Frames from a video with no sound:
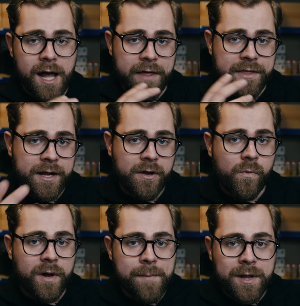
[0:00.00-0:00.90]
I think
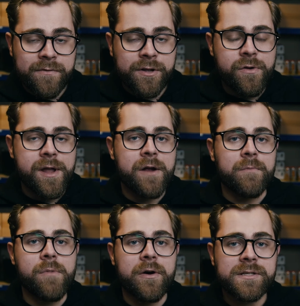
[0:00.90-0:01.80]
what I'm giving you here
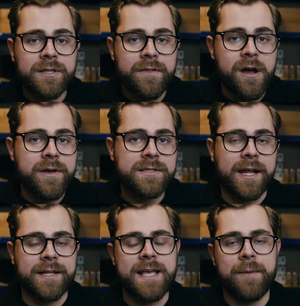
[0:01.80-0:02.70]
mostly though is
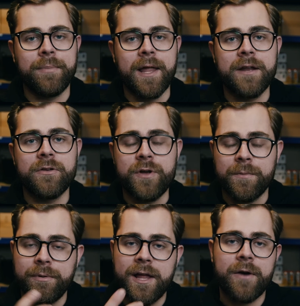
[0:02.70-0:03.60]
like a template. You can
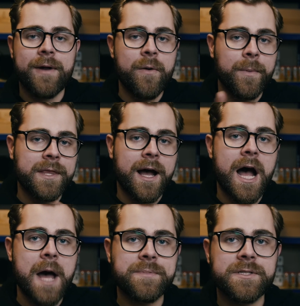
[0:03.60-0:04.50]
play around with the
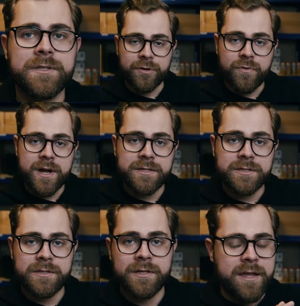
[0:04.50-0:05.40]
hops, the
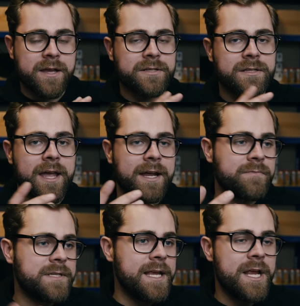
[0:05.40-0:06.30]
grist, things like
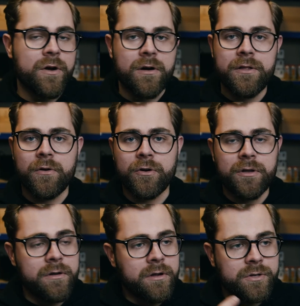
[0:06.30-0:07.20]
tea or
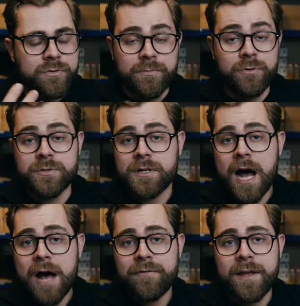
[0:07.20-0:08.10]
you know, you could use
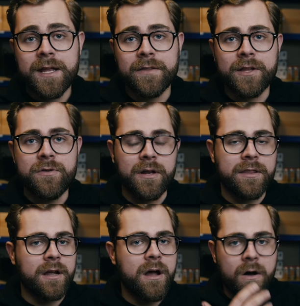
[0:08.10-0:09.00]
coffee, and then you could
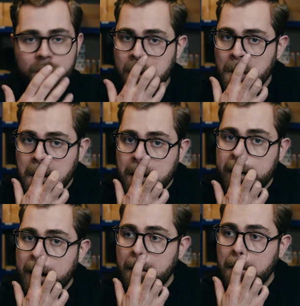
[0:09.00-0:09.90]
think, oh, you
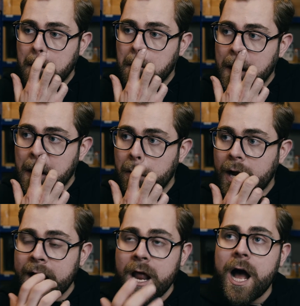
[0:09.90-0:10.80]
know, what
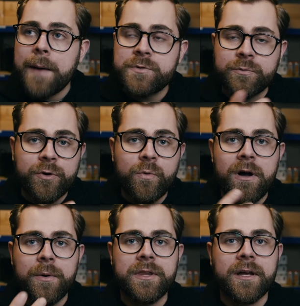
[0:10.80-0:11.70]
kind of hops would work
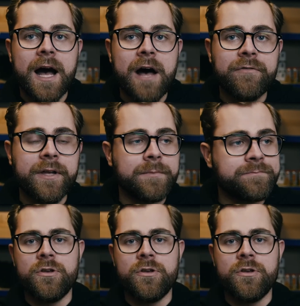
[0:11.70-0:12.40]
well with the coffee.